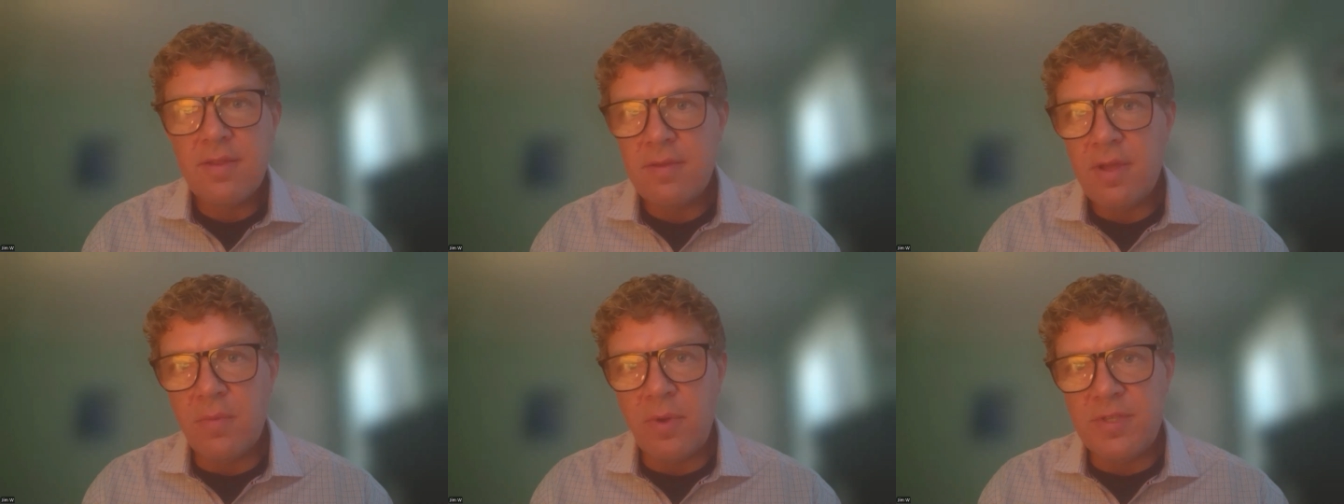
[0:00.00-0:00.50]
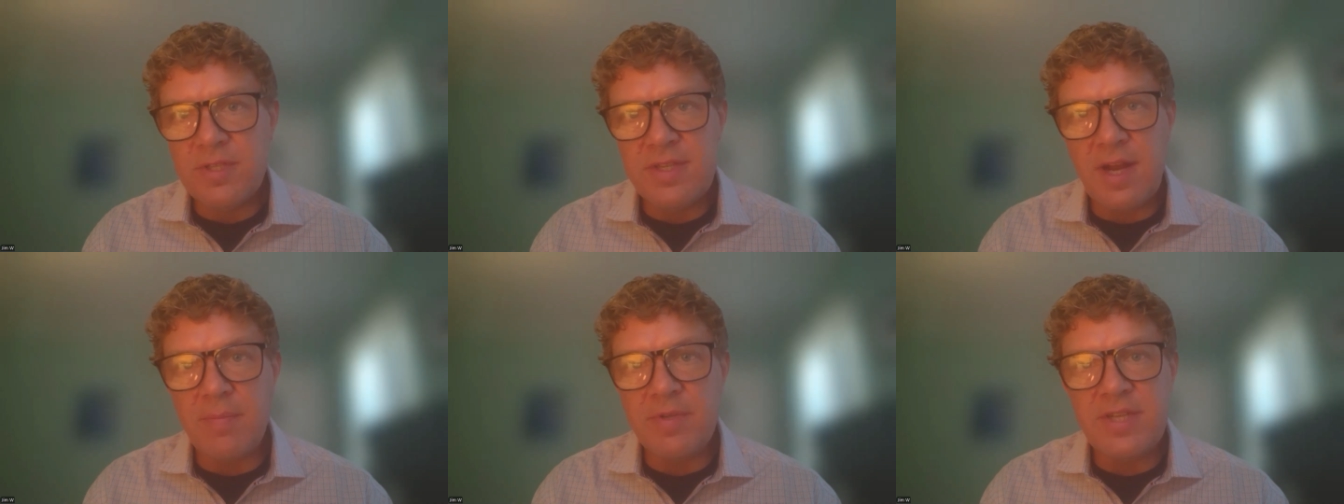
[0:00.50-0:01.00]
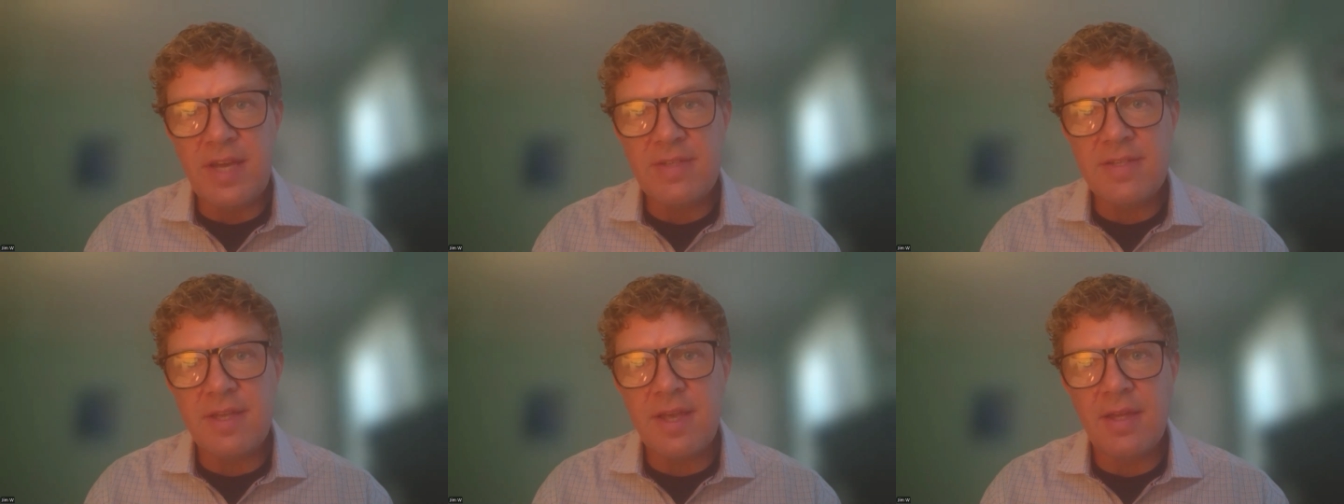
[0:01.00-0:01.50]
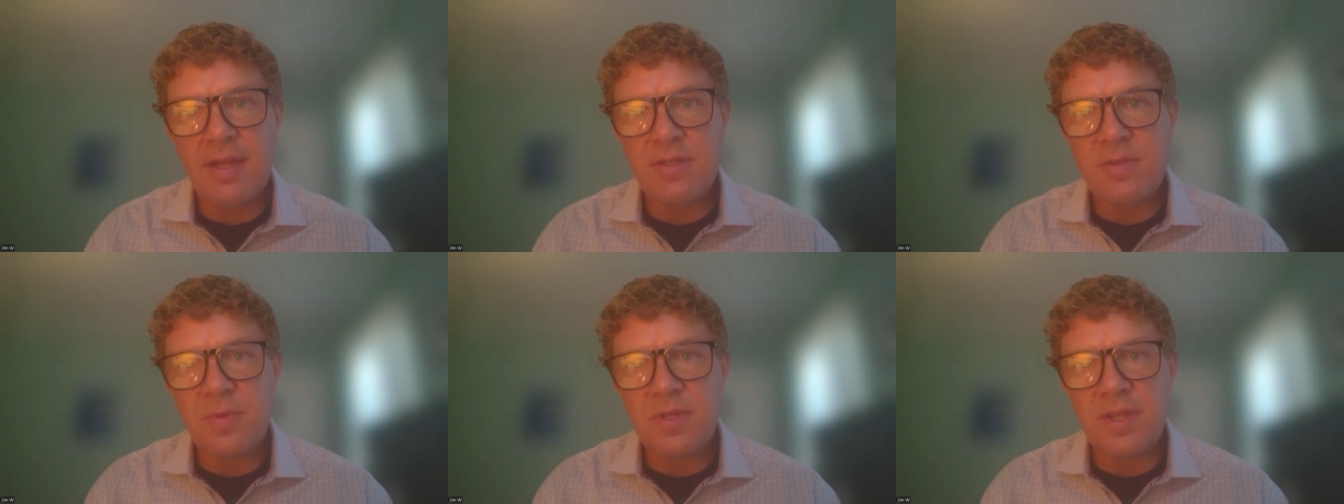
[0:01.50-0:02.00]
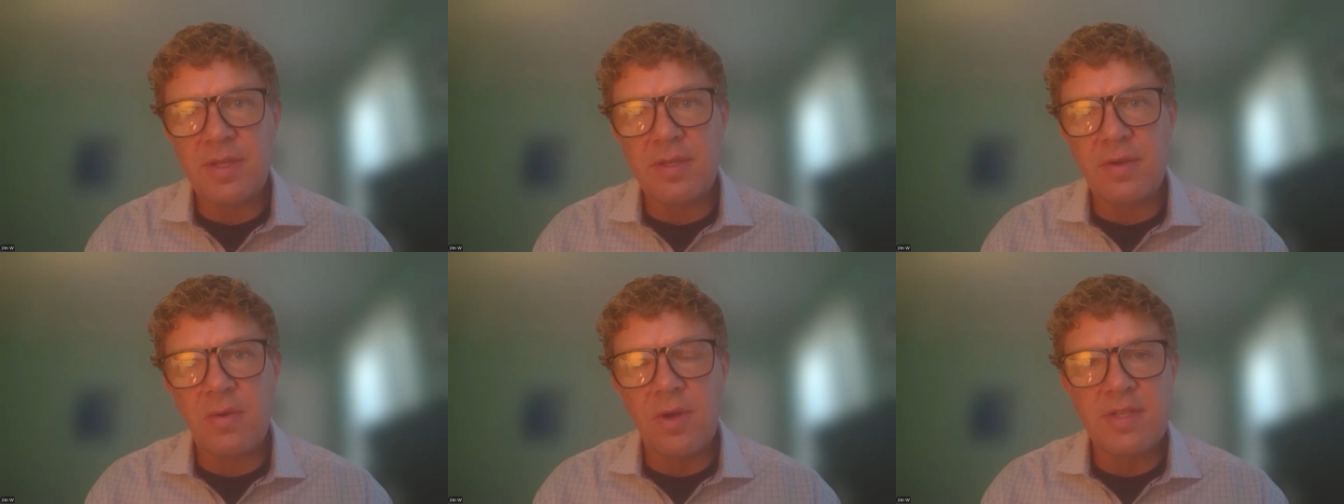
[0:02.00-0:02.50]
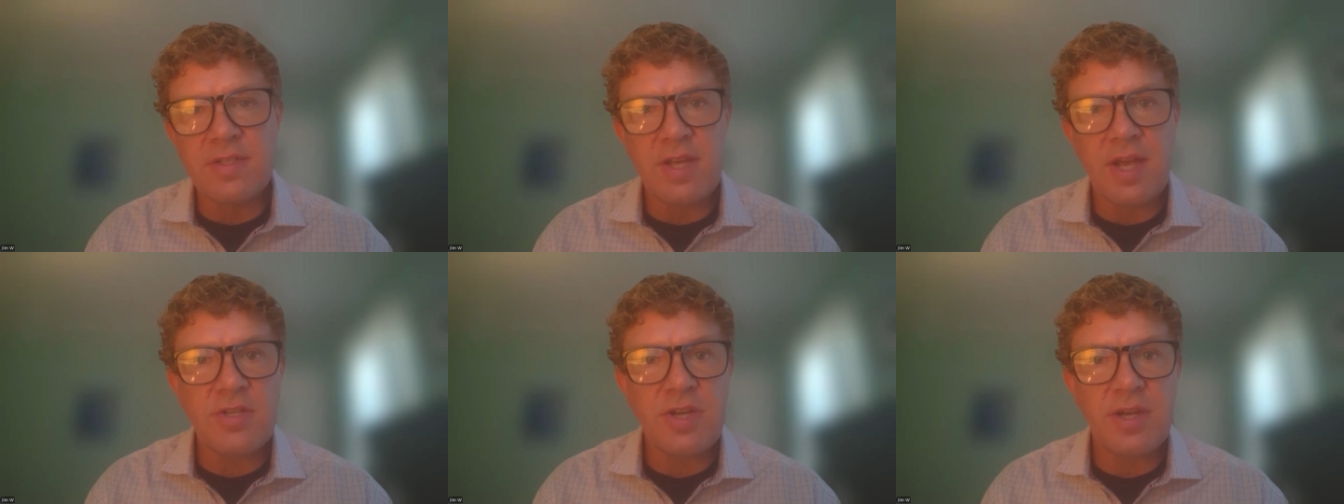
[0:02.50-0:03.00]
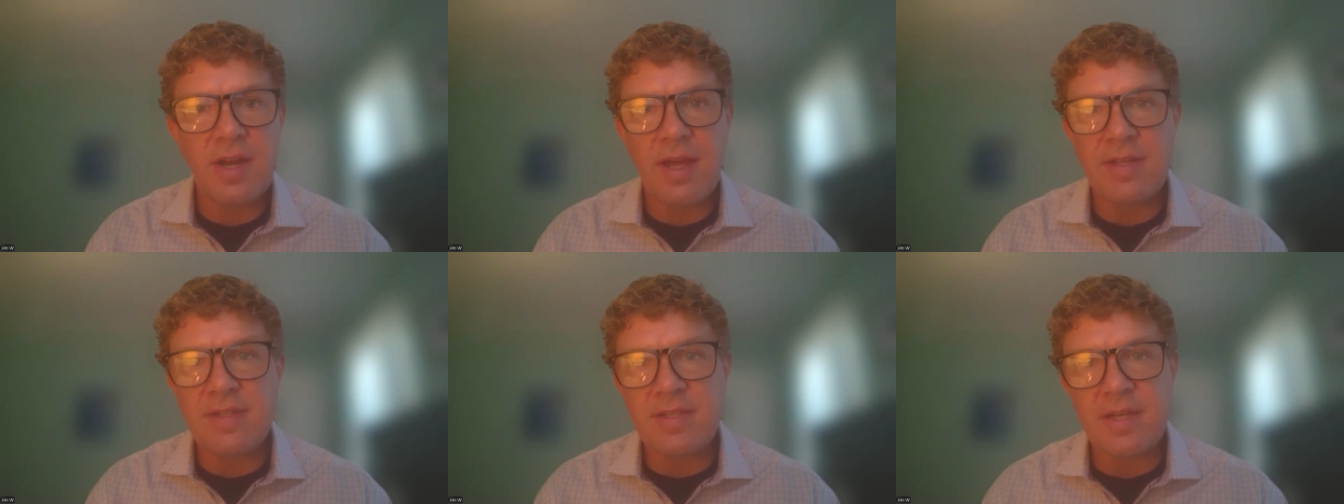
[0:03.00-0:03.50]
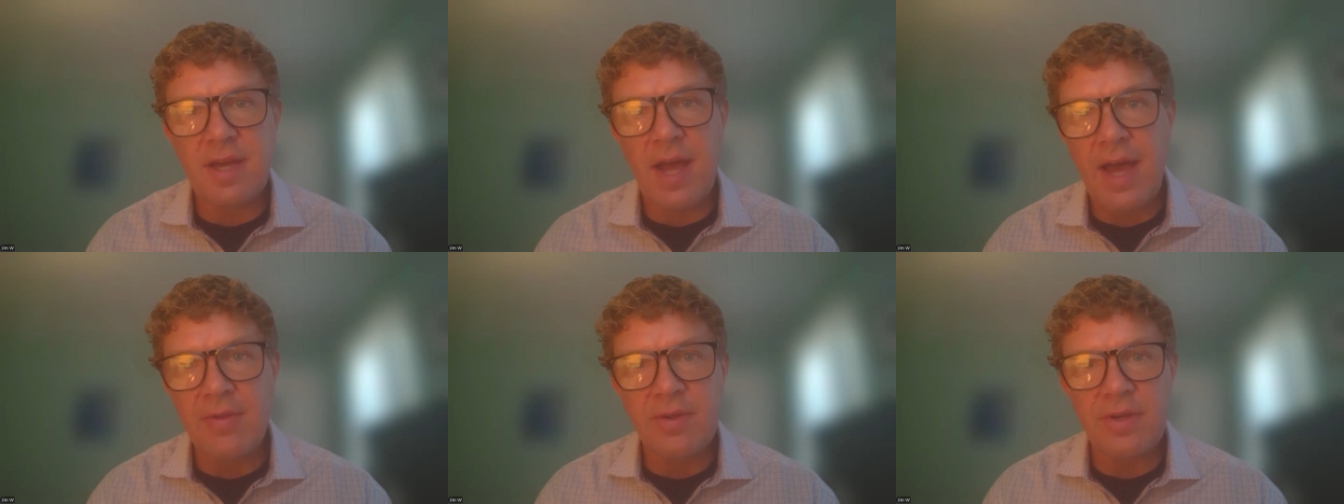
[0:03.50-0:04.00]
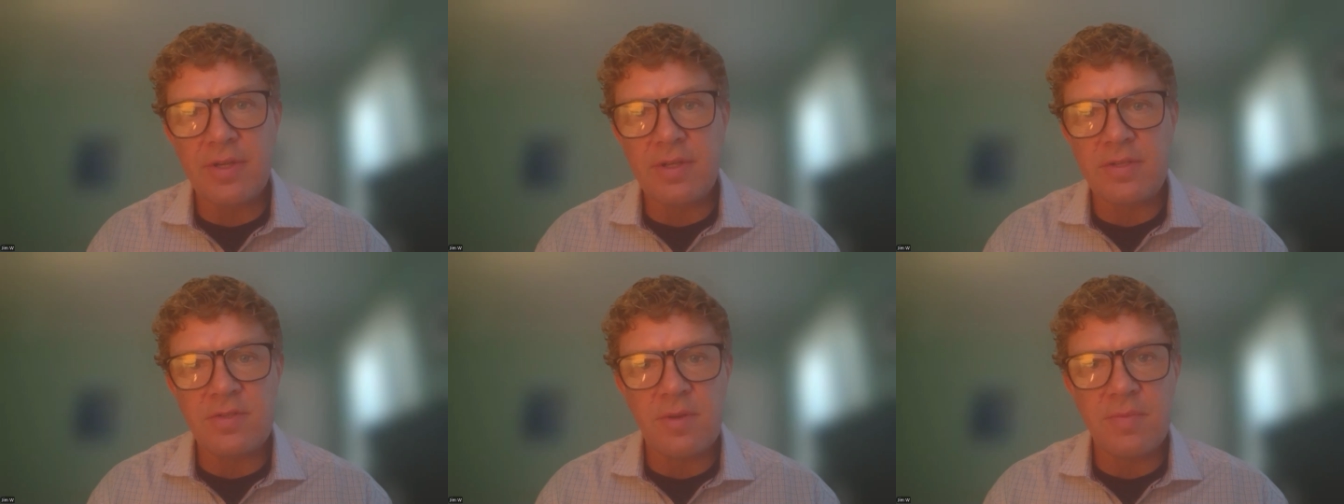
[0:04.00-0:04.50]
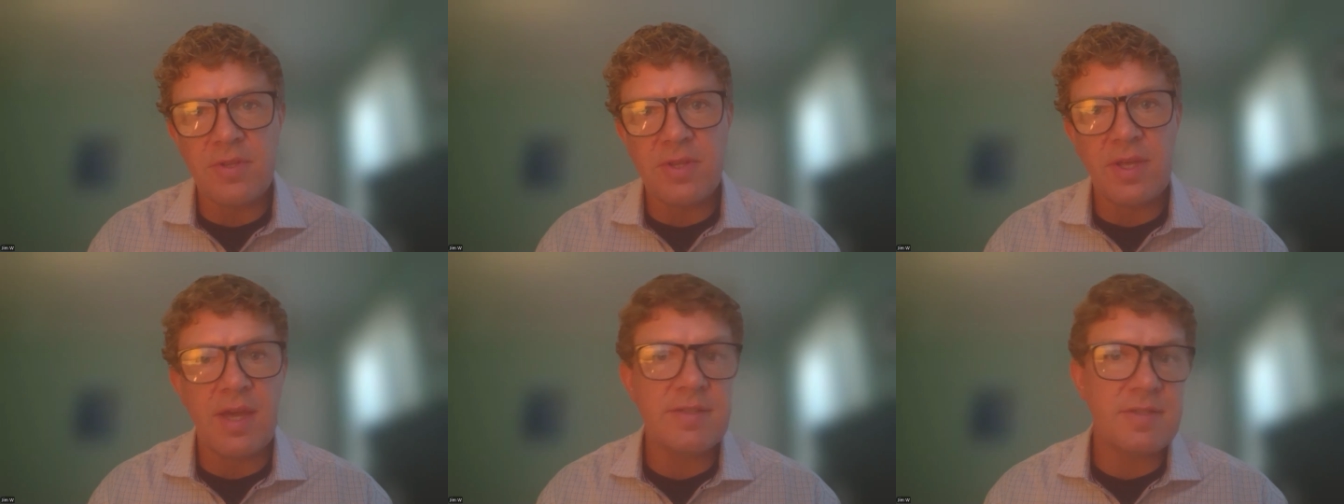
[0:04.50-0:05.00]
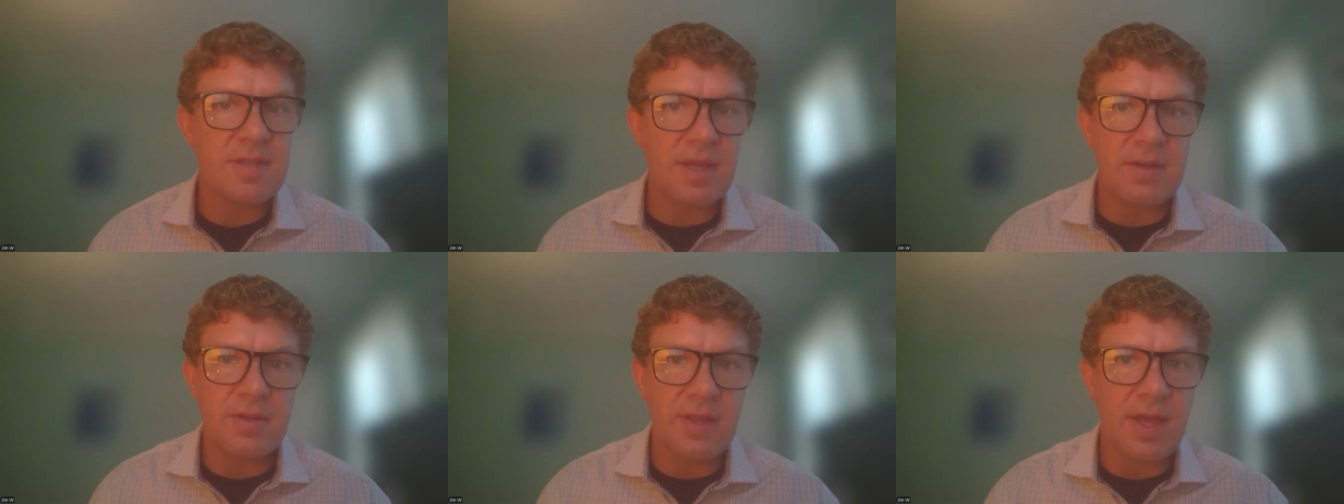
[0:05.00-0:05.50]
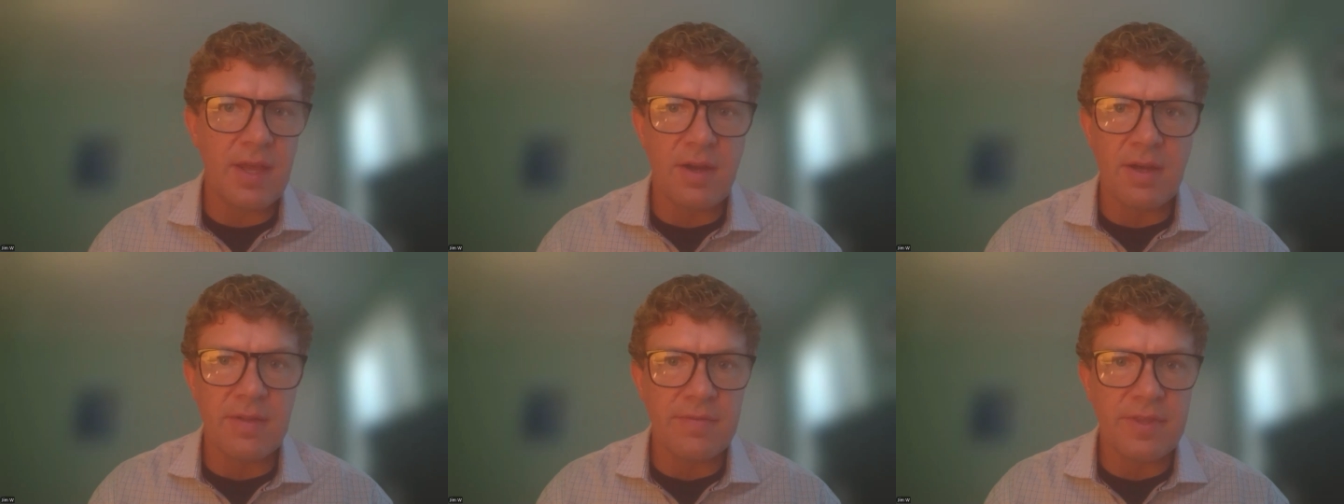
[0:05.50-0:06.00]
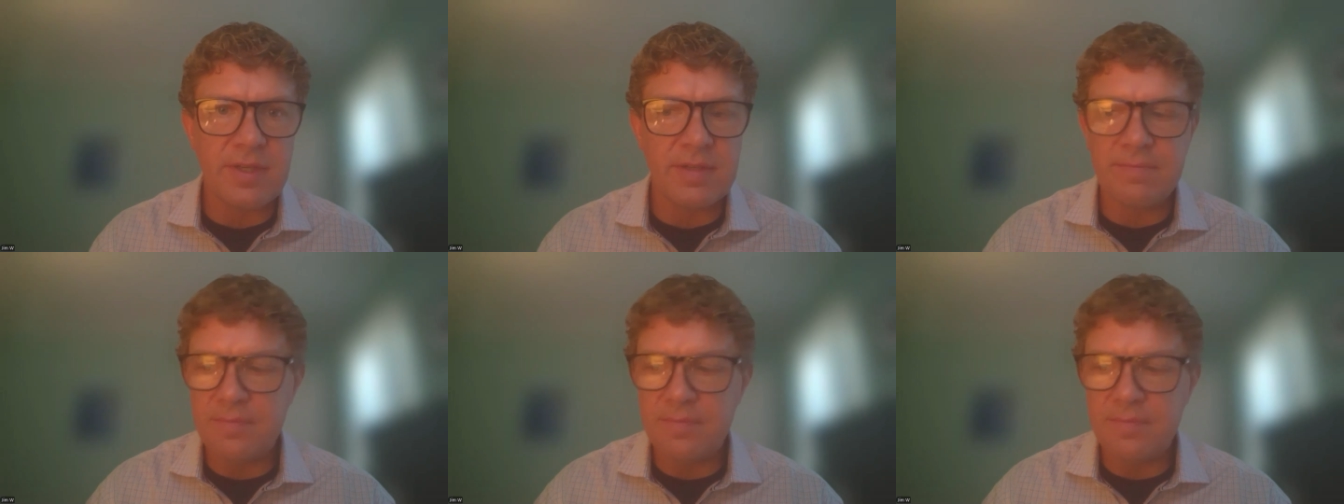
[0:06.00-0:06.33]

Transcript: we would set up a testing cadence with the organization as to how they're going to distribute the kits. They get all of the,